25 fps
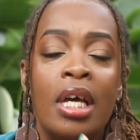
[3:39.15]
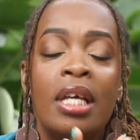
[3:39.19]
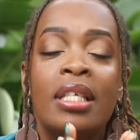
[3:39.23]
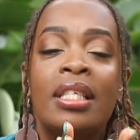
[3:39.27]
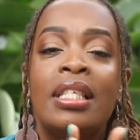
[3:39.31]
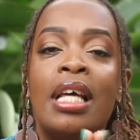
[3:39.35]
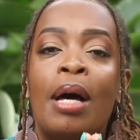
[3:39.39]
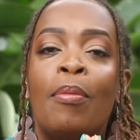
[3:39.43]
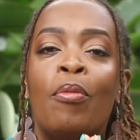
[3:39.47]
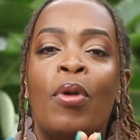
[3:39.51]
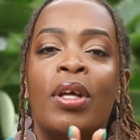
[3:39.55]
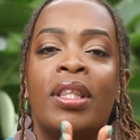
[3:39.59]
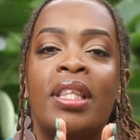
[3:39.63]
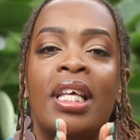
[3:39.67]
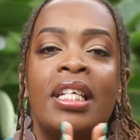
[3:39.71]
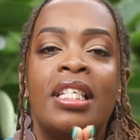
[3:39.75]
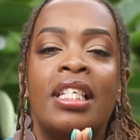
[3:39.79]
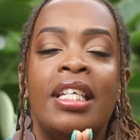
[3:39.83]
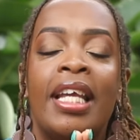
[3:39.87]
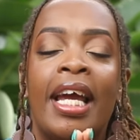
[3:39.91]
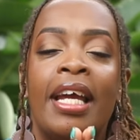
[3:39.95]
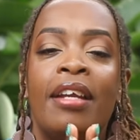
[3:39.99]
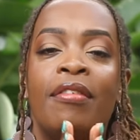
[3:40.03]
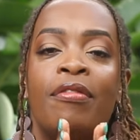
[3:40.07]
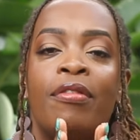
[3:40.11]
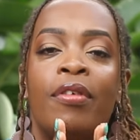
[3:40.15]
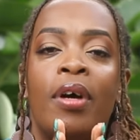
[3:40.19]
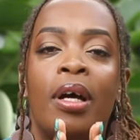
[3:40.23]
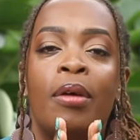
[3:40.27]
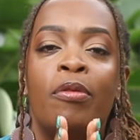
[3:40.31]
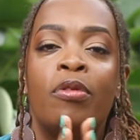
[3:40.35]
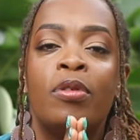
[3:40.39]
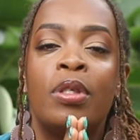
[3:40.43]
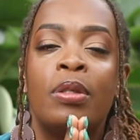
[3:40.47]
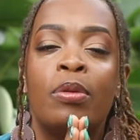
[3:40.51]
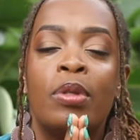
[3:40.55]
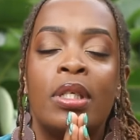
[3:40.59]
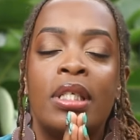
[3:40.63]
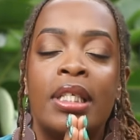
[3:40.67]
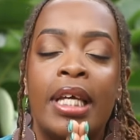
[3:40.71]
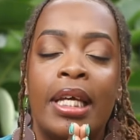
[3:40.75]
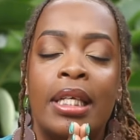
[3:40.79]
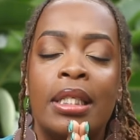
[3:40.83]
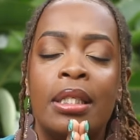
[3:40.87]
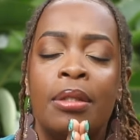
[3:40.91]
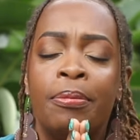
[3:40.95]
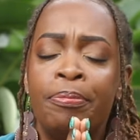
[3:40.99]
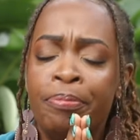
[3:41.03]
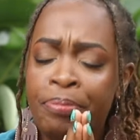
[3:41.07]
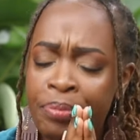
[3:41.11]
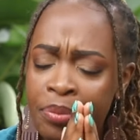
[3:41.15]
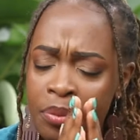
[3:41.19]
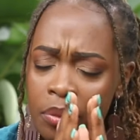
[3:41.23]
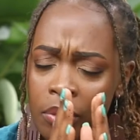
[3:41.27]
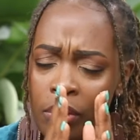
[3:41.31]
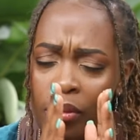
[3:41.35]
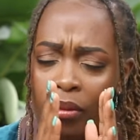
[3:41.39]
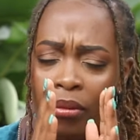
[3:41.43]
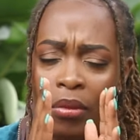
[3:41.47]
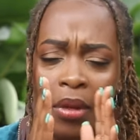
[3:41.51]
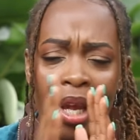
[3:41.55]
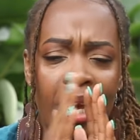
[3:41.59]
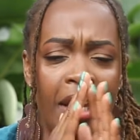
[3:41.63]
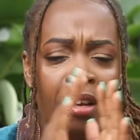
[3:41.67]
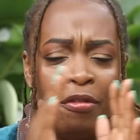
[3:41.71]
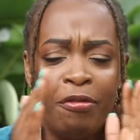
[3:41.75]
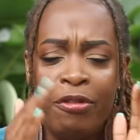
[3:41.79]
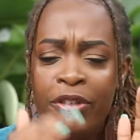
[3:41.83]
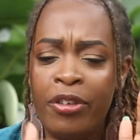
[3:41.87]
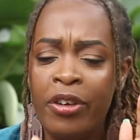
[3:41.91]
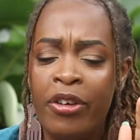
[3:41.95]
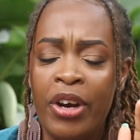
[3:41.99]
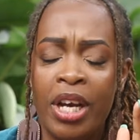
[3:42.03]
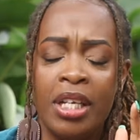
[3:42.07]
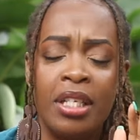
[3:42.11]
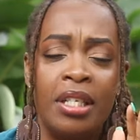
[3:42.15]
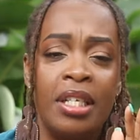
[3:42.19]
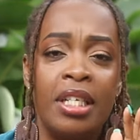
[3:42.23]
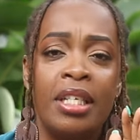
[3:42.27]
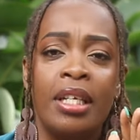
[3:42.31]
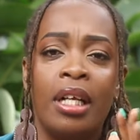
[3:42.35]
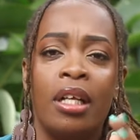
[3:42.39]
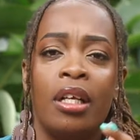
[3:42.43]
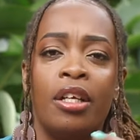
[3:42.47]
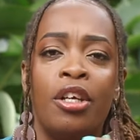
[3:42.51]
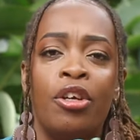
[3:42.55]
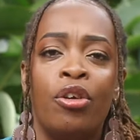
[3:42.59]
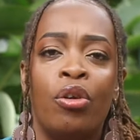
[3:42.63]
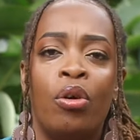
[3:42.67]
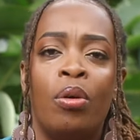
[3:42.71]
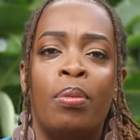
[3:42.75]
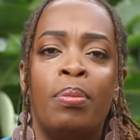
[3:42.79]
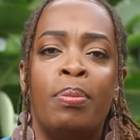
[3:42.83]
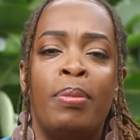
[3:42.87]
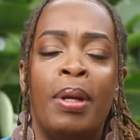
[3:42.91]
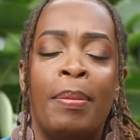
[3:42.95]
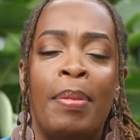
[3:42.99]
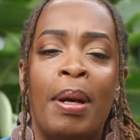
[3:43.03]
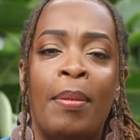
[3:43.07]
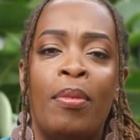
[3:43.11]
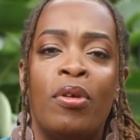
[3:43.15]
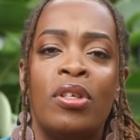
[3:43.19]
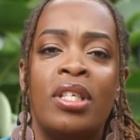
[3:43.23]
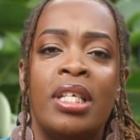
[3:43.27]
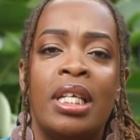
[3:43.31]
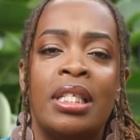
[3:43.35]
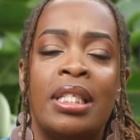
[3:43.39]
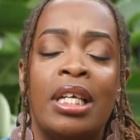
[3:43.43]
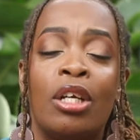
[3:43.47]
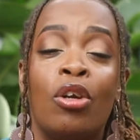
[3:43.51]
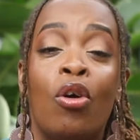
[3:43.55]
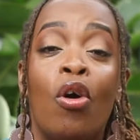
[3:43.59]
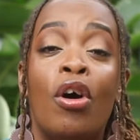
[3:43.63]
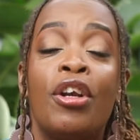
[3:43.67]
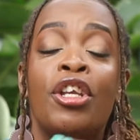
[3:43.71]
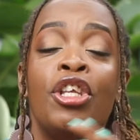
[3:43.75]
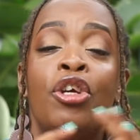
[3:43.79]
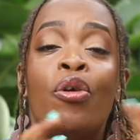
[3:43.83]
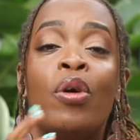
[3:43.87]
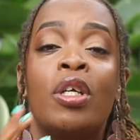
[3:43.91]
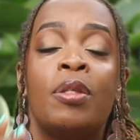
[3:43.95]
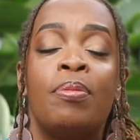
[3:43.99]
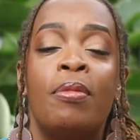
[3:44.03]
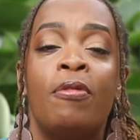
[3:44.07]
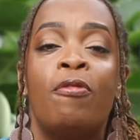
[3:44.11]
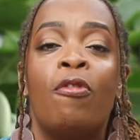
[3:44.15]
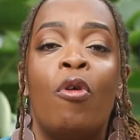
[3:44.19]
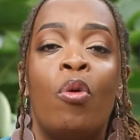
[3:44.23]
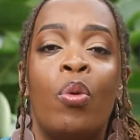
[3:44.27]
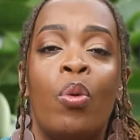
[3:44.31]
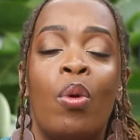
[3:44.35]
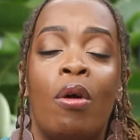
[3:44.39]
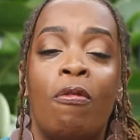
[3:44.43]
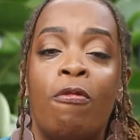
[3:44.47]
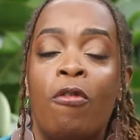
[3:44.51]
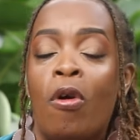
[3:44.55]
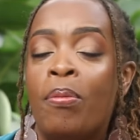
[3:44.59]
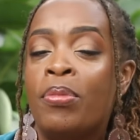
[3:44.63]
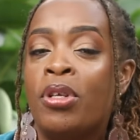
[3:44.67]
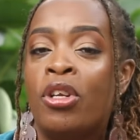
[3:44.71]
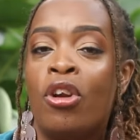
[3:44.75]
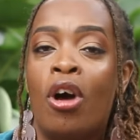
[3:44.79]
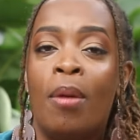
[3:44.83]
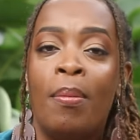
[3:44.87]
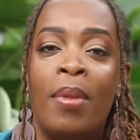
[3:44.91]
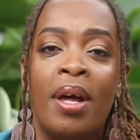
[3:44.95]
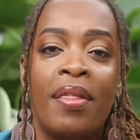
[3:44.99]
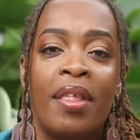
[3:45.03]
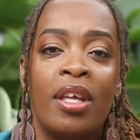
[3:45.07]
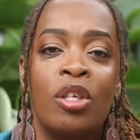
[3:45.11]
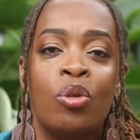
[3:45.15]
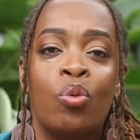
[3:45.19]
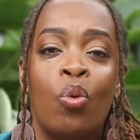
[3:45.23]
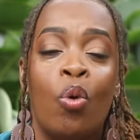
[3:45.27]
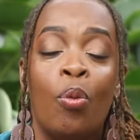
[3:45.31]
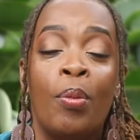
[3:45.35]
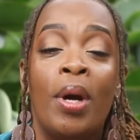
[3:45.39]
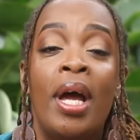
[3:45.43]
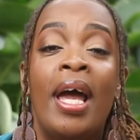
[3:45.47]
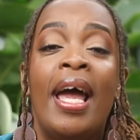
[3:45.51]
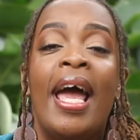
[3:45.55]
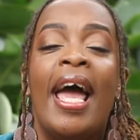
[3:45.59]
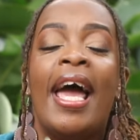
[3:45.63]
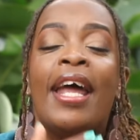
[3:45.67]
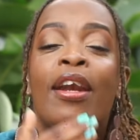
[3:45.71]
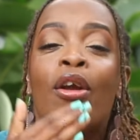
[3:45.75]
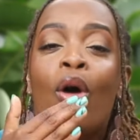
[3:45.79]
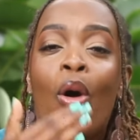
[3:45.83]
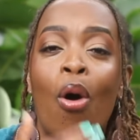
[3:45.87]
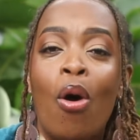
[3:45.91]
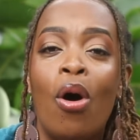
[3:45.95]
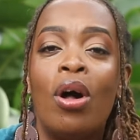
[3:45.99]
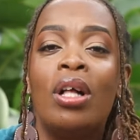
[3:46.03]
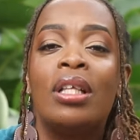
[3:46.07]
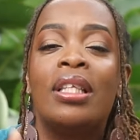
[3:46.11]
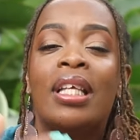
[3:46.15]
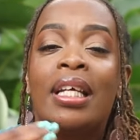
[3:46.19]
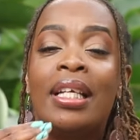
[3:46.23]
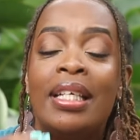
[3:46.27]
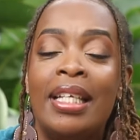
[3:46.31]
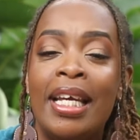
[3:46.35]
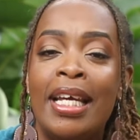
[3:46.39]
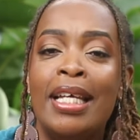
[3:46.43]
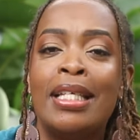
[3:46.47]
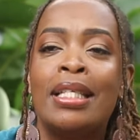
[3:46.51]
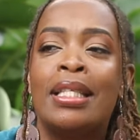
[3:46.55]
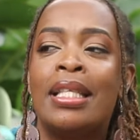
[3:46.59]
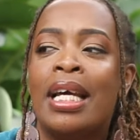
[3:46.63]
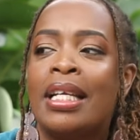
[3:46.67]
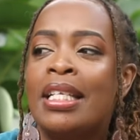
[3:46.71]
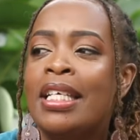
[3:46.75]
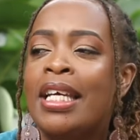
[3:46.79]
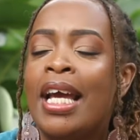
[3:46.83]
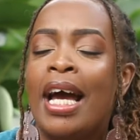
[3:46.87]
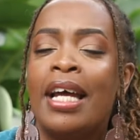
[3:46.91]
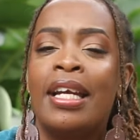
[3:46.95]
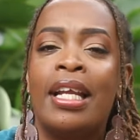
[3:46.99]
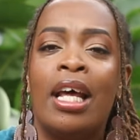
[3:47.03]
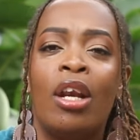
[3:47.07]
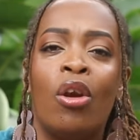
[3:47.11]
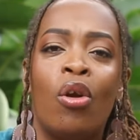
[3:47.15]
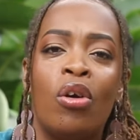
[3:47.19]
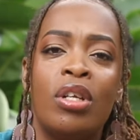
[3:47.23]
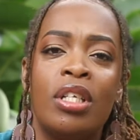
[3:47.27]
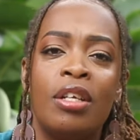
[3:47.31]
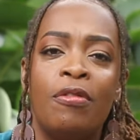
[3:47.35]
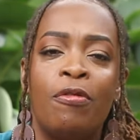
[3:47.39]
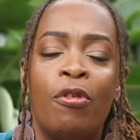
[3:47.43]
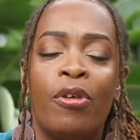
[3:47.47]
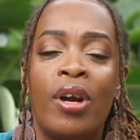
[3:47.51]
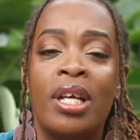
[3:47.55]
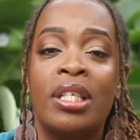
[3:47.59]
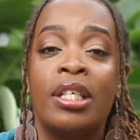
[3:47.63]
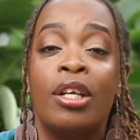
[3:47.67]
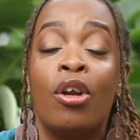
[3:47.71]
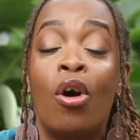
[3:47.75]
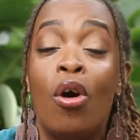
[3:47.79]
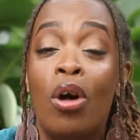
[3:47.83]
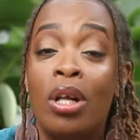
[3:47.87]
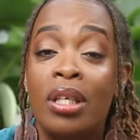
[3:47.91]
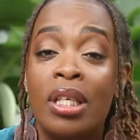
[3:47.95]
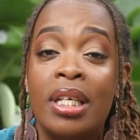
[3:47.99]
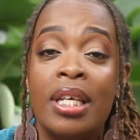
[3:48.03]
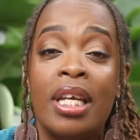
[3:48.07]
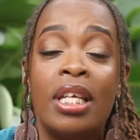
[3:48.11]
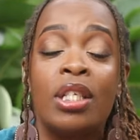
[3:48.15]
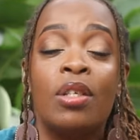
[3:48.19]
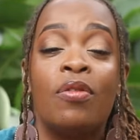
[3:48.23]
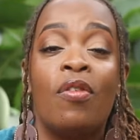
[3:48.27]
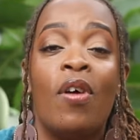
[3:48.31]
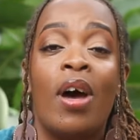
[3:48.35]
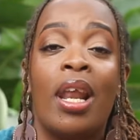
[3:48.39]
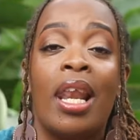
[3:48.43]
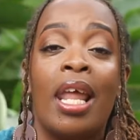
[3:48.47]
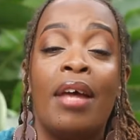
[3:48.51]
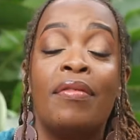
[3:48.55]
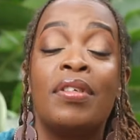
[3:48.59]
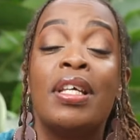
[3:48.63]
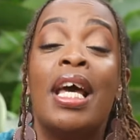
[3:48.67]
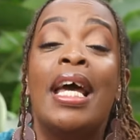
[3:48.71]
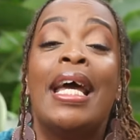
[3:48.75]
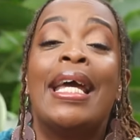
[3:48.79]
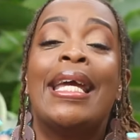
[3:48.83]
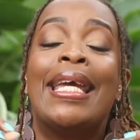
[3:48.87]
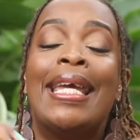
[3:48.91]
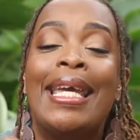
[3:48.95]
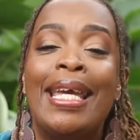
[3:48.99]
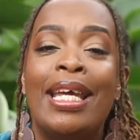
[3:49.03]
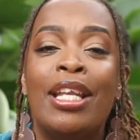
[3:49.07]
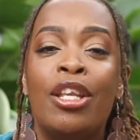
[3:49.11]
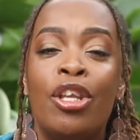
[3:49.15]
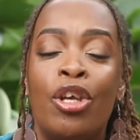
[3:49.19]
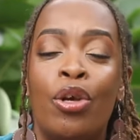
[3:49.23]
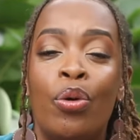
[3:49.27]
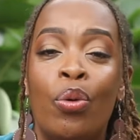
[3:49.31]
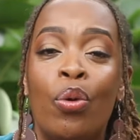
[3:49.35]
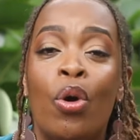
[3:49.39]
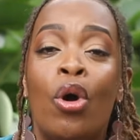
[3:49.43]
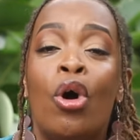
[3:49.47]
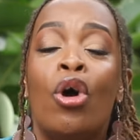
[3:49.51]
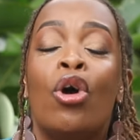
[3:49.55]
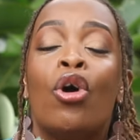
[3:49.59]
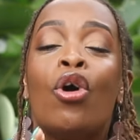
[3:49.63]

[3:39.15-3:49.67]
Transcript: Psalm 139 says in great detail, you know, the Bible says that God knew us before we were formed in our mother's womb, and all the days that he had allotted for us and all the days of our lives, he knew.